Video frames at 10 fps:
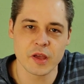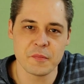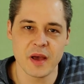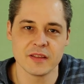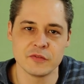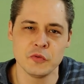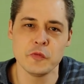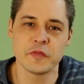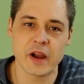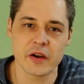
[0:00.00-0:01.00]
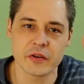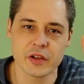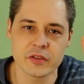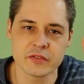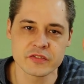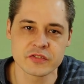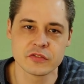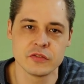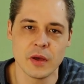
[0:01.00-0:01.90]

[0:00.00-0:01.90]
can buy two variants,